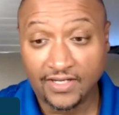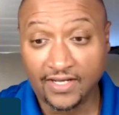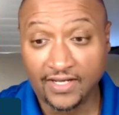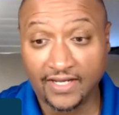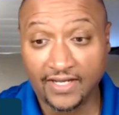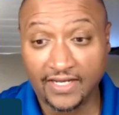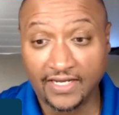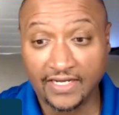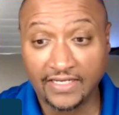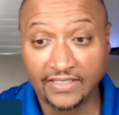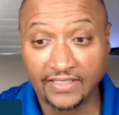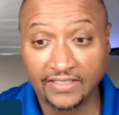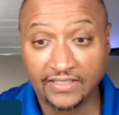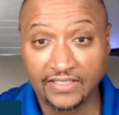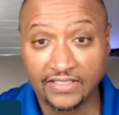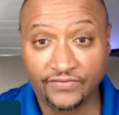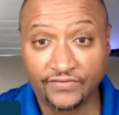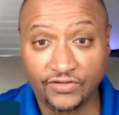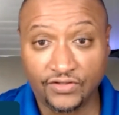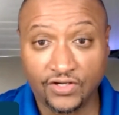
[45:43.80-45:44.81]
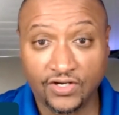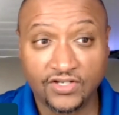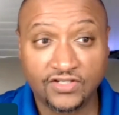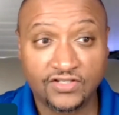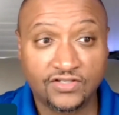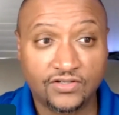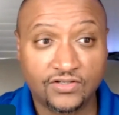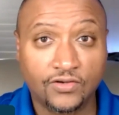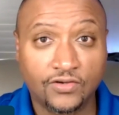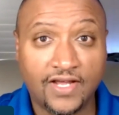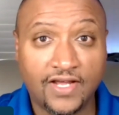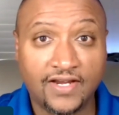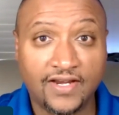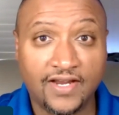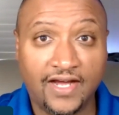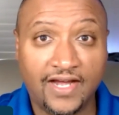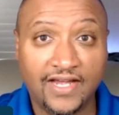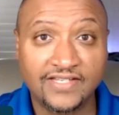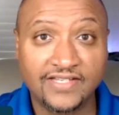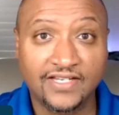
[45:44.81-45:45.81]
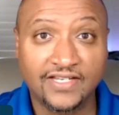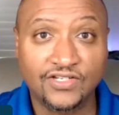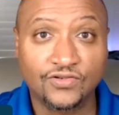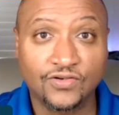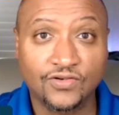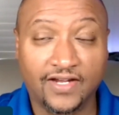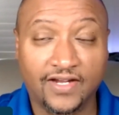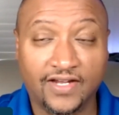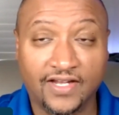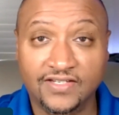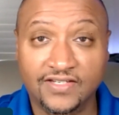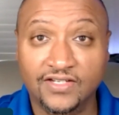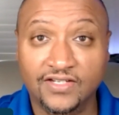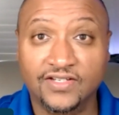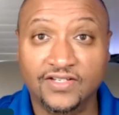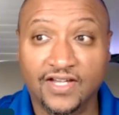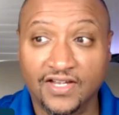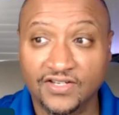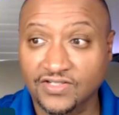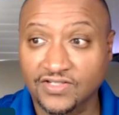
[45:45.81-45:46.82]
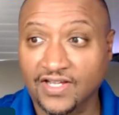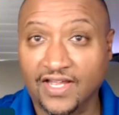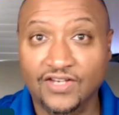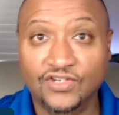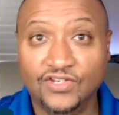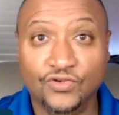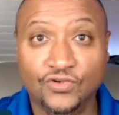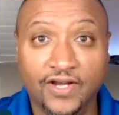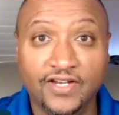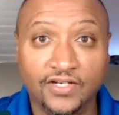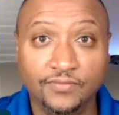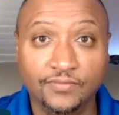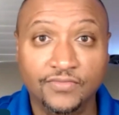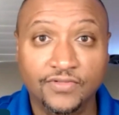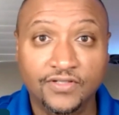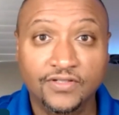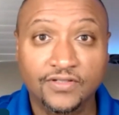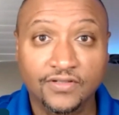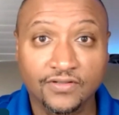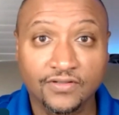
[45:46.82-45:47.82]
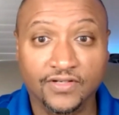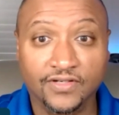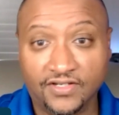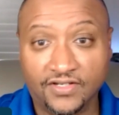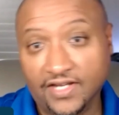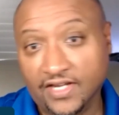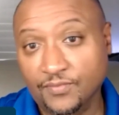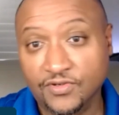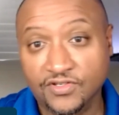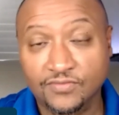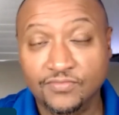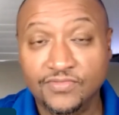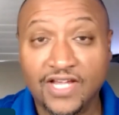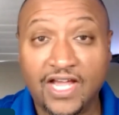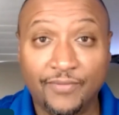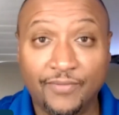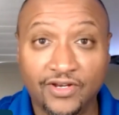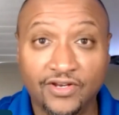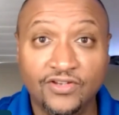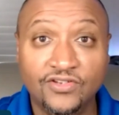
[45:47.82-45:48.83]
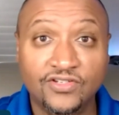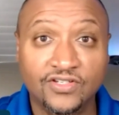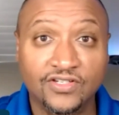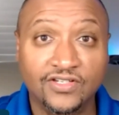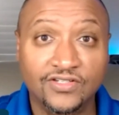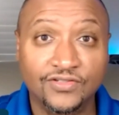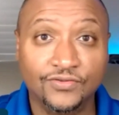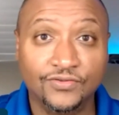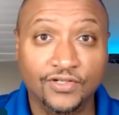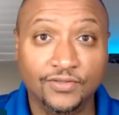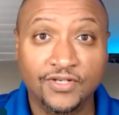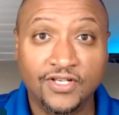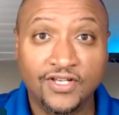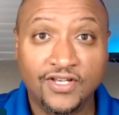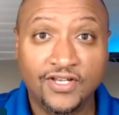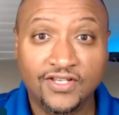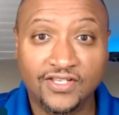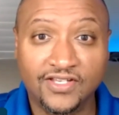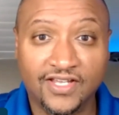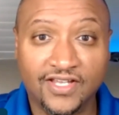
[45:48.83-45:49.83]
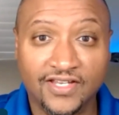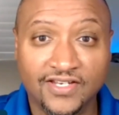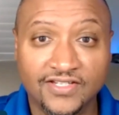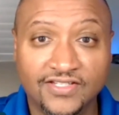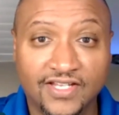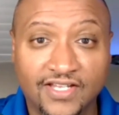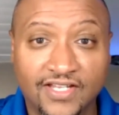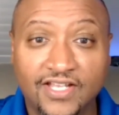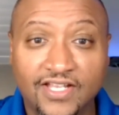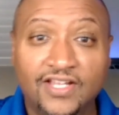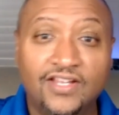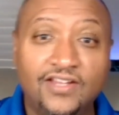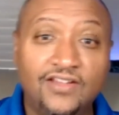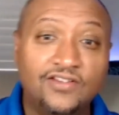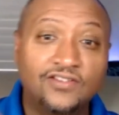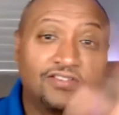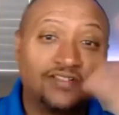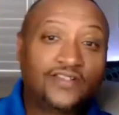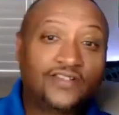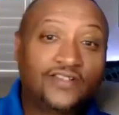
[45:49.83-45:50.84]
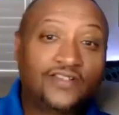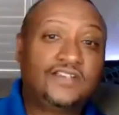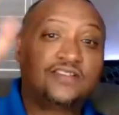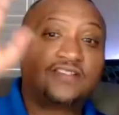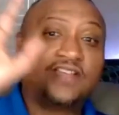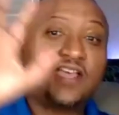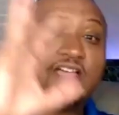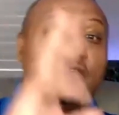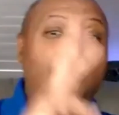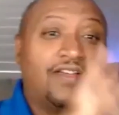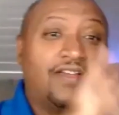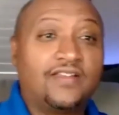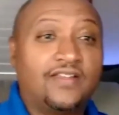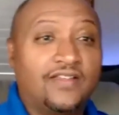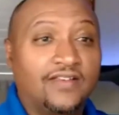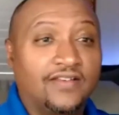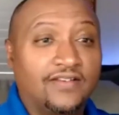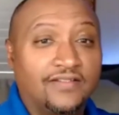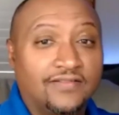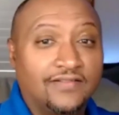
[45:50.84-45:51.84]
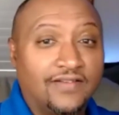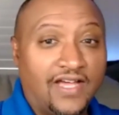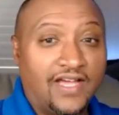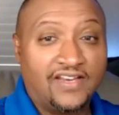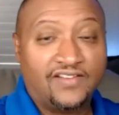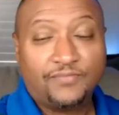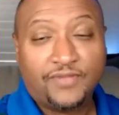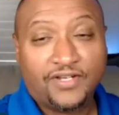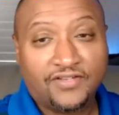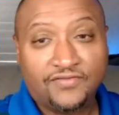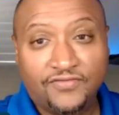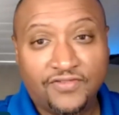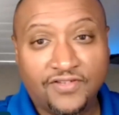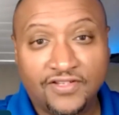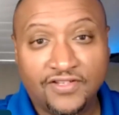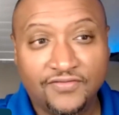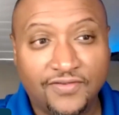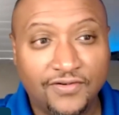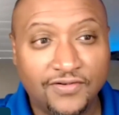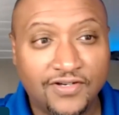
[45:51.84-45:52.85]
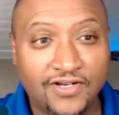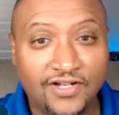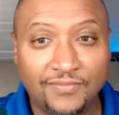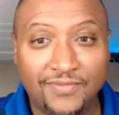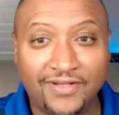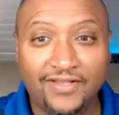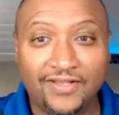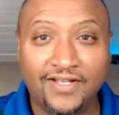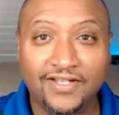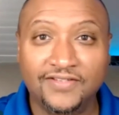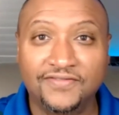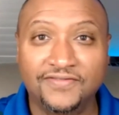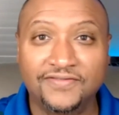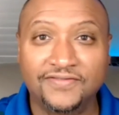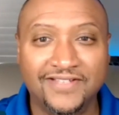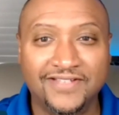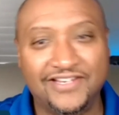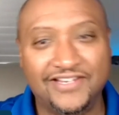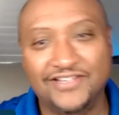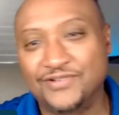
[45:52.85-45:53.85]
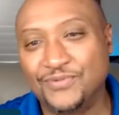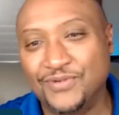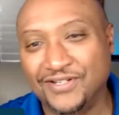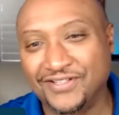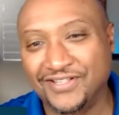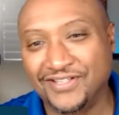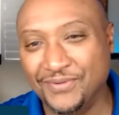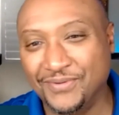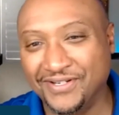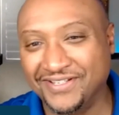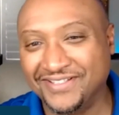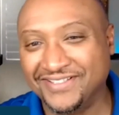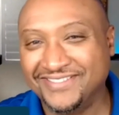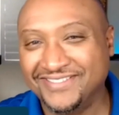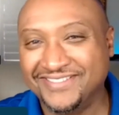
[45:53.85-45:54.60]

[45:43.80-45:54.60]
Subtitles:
And if you're going to go down the ISA track, I tell you guys, you got to train them. Okay, you got to put some time and energy into them. You can't just say, here's the leads, have at it. I didn't make another phone call in my life. It doesn't work that way.